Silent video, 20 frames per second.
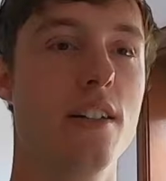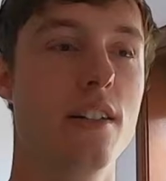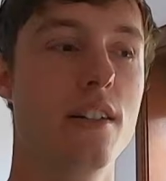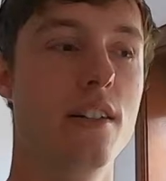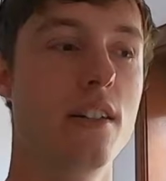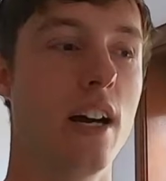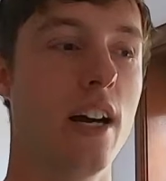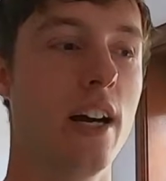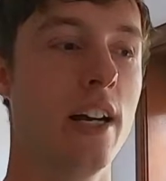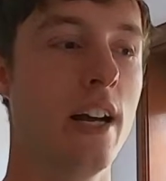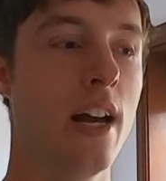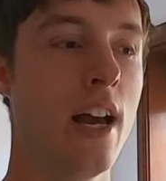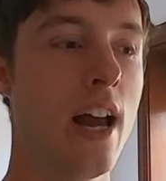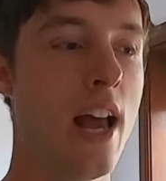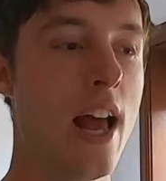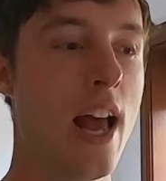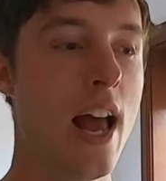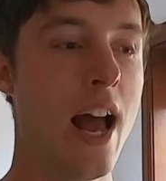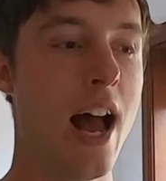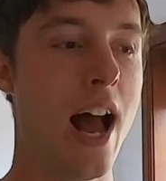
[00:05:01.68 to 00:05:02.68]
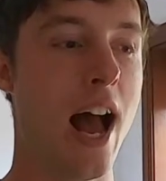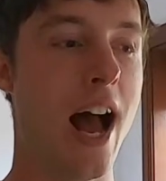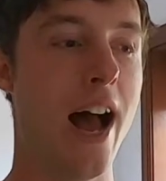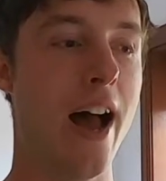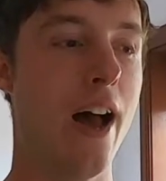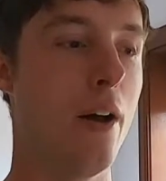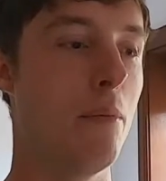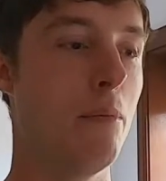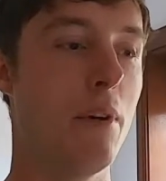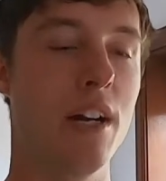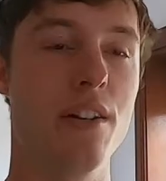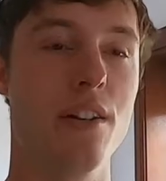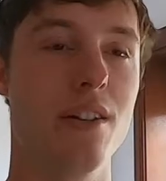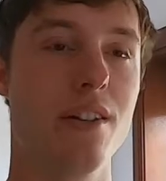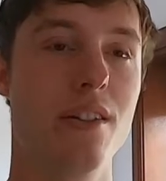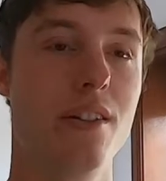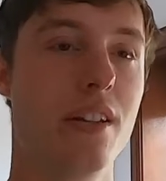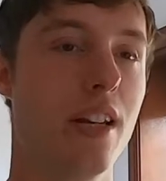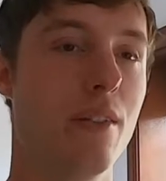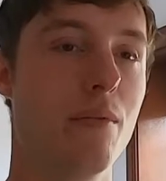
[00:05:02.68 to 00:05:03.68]
site, and you'll
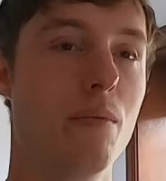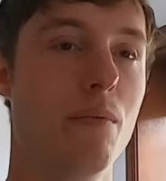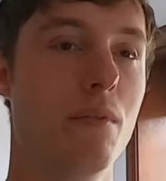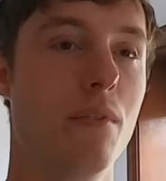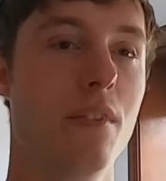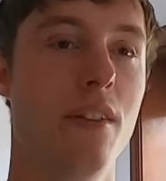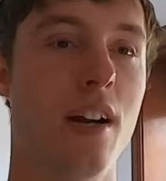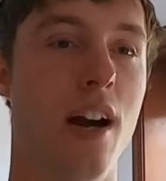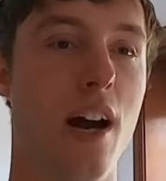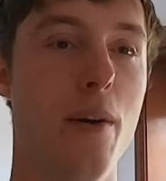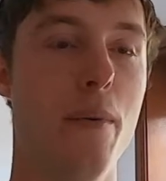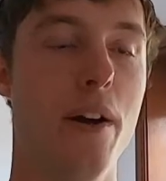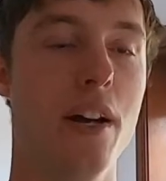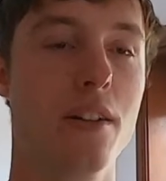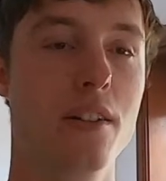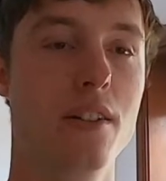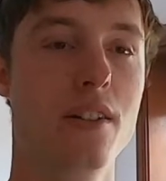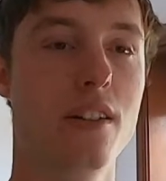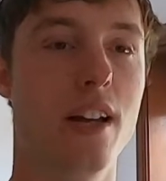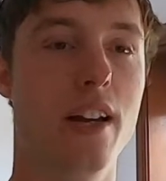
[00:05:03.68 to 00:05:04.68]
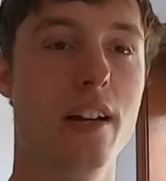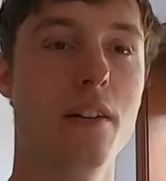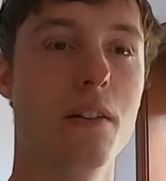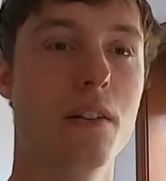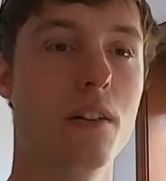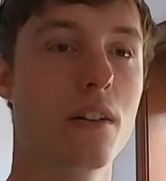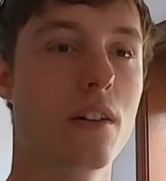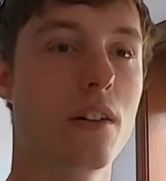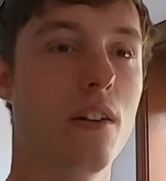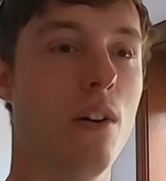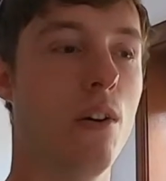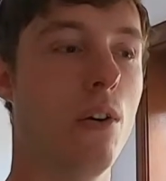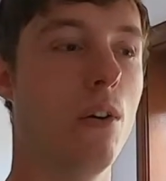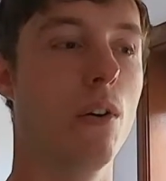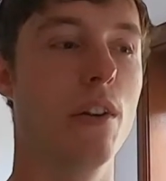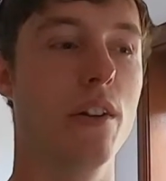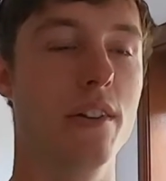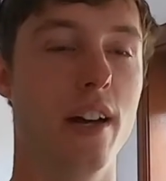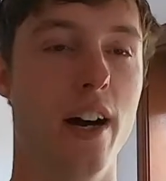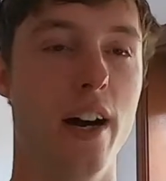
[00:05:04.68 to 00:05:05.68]
just get timeouts like all
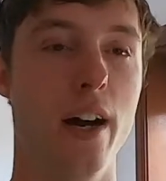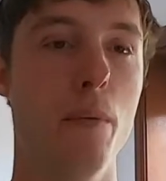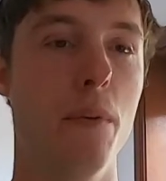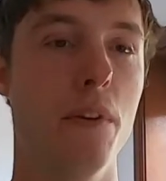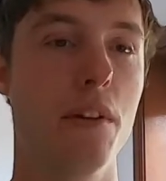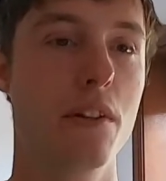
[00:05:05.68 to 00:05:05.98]
the time.